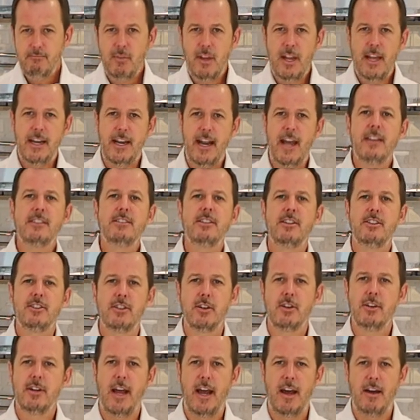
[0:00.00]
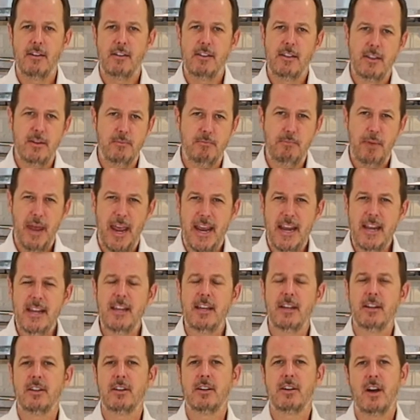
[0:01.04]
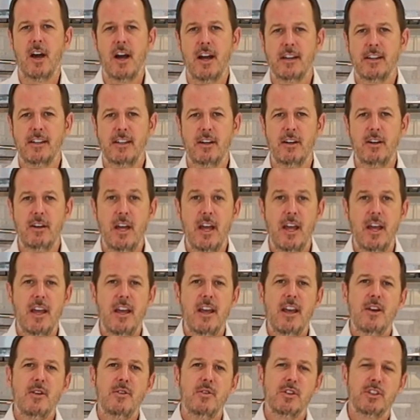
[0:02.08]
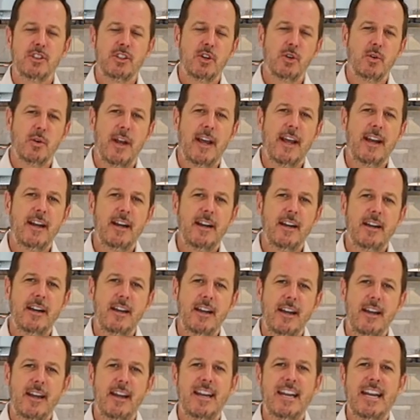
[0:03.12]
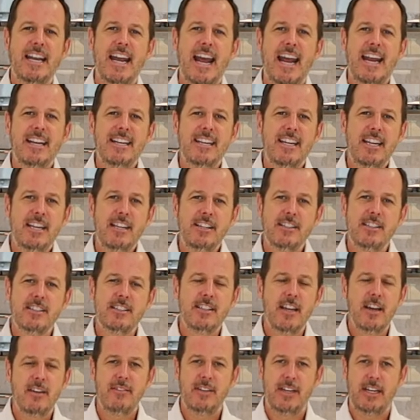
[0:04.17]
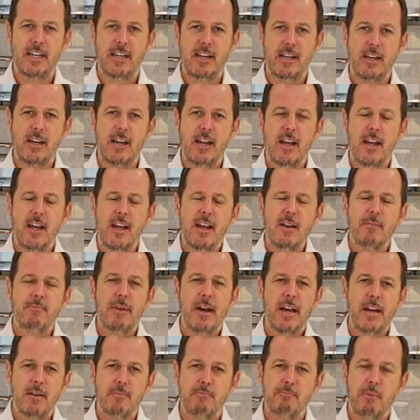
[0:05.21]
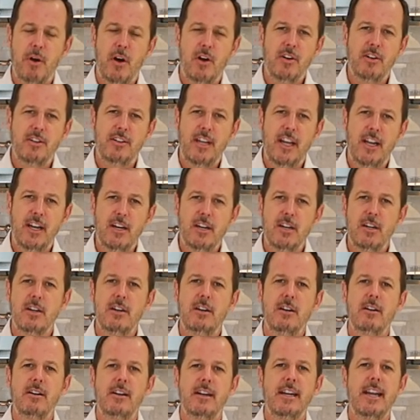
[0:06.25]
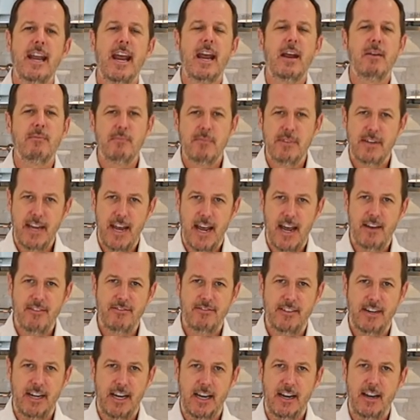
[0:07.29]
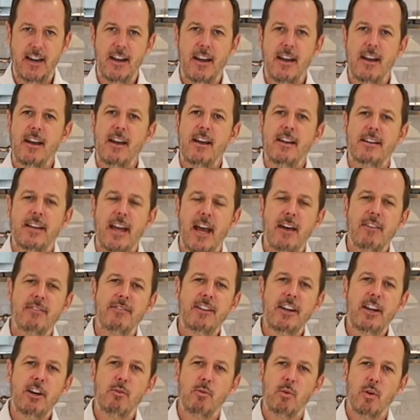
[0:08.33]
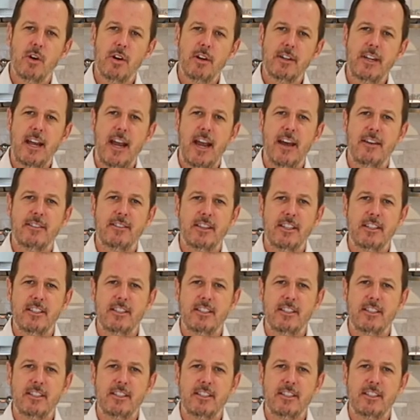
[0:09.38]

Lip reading: and as it turned out, the painkiller cocktail was created in 1970 by a bartender named Daphne. Daphne worked at the